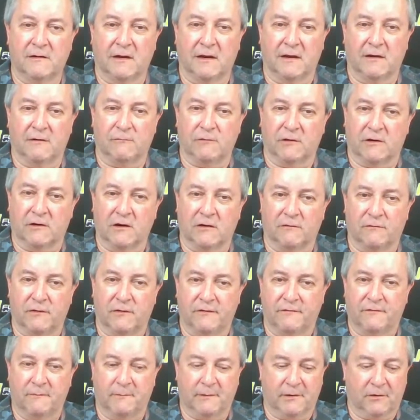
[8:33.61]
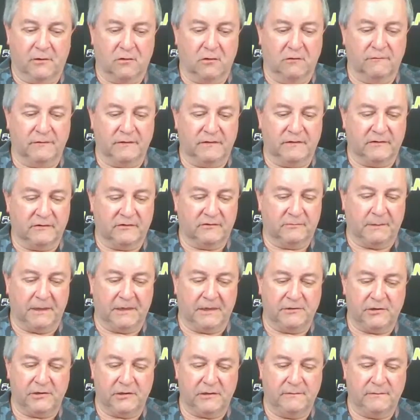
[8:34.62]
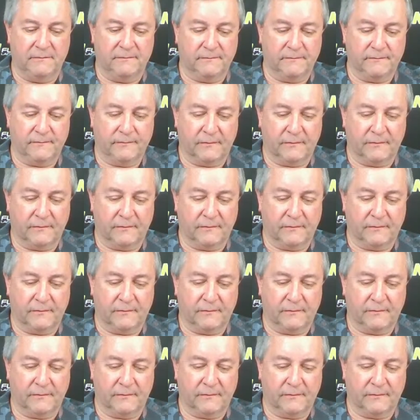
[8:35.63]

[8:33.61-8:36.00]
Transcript: recovery from the COVID suspension.